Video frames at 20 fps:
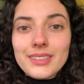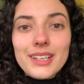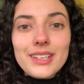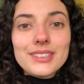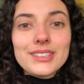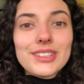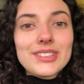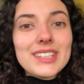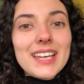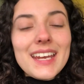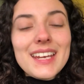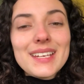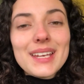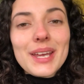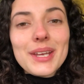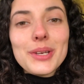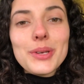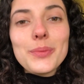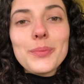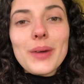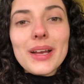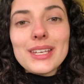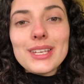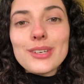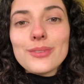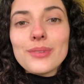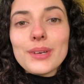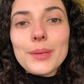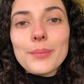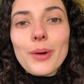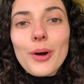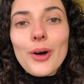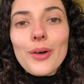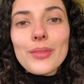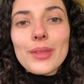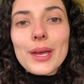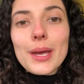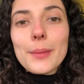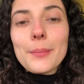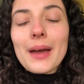So take note when you
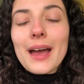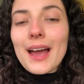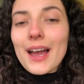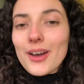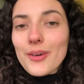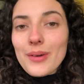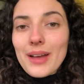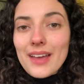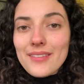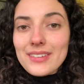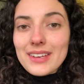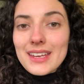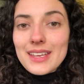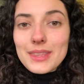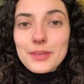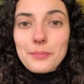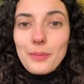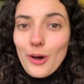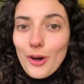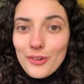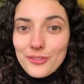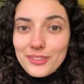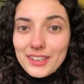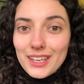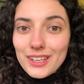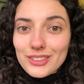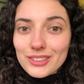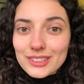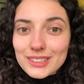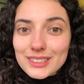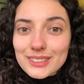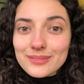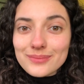repot them how heavy the pot feels.